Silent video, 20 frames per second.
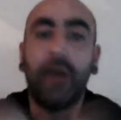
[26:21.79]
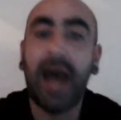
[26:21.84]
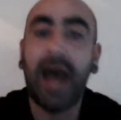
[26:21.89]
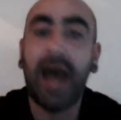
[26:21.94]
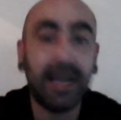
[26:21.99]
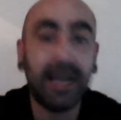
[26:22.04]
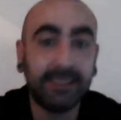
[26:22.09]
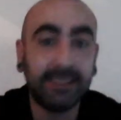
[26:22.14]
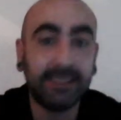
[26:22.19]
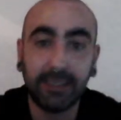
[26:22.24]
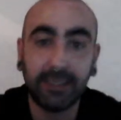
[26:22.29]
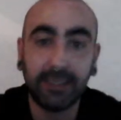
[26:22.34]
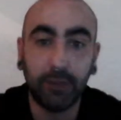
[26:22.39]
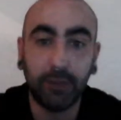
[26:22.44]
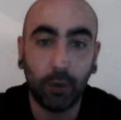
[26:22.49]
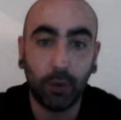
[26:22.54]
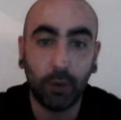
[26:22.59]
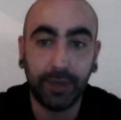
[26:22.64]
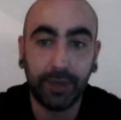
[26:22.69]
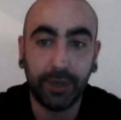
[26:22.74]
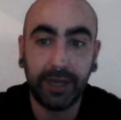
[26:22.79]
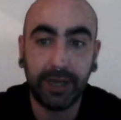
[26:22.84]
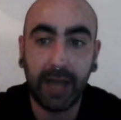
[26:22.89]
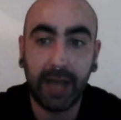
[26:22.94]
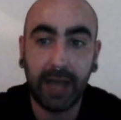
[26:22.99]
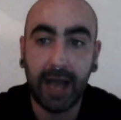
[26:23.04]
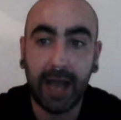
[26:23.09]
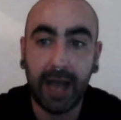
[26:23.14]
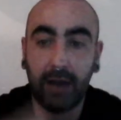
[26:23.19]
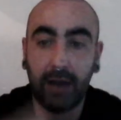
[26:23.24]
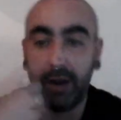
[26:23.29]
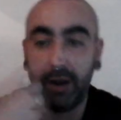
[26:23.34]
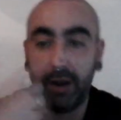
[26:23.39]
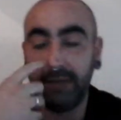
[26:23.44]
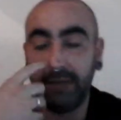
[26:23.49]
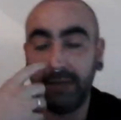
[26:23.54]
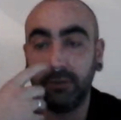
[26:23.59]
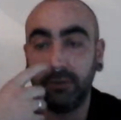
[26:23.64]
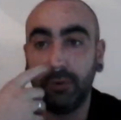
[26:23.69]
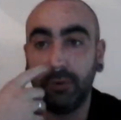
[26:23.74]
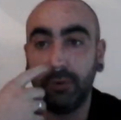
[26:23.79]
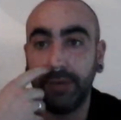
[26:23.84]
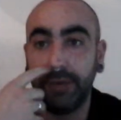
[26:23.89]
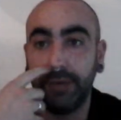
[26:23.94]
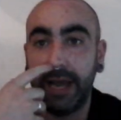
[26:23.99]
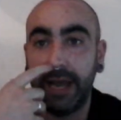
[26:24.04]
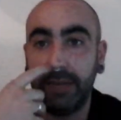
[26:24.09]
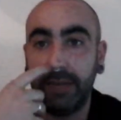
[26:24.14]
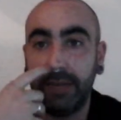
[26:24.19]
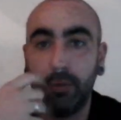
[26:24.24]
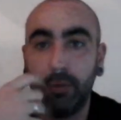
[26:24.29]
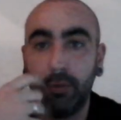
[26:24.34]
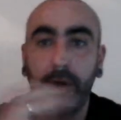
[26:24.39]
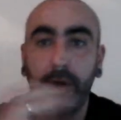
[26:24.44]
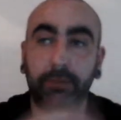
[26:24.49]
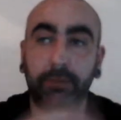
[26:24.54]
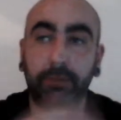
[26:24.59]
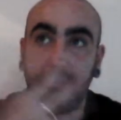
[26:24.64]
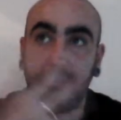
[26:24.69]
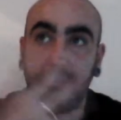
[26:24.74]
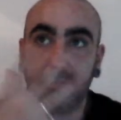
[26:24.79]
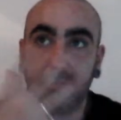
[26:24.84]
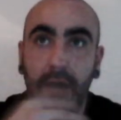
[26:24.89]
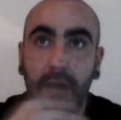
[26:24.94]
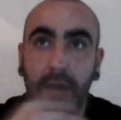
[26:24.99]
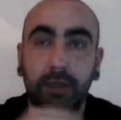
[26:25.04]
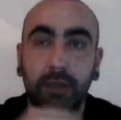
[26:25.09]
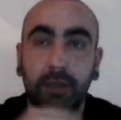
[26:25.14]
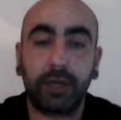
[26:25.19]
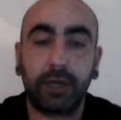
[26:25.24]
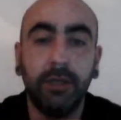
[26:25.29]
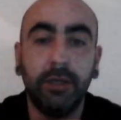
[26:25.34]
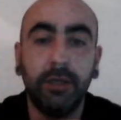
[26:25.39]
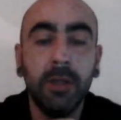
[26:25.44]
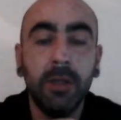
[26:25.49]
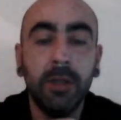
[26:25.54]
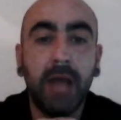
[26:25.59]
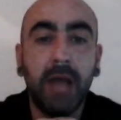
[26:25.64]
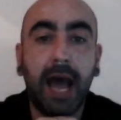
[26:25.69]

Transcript: I still go to, or I don't go to anymore, lockdown,